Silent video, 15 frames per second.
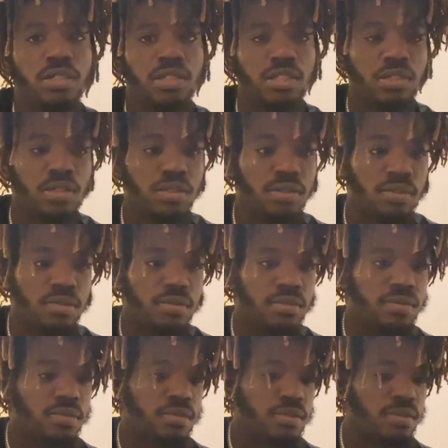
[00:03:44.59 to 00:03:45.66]
So
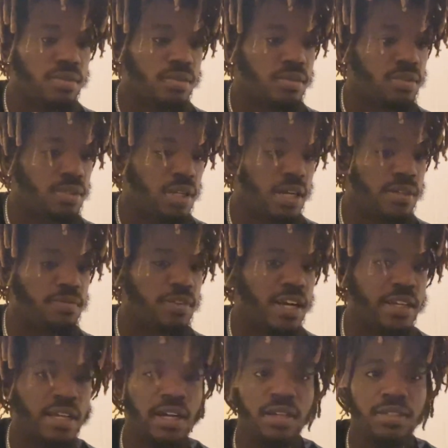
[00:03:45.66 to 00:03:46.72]
kind of
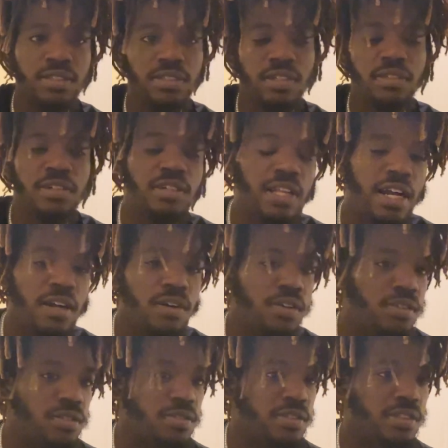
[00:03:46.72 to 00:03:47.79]
find out, you know, they're like,
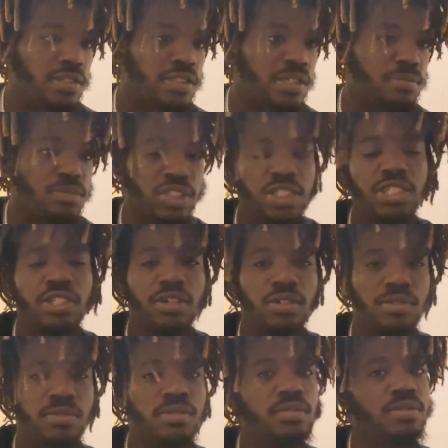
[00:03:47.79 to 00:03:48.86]
oh, some Chico,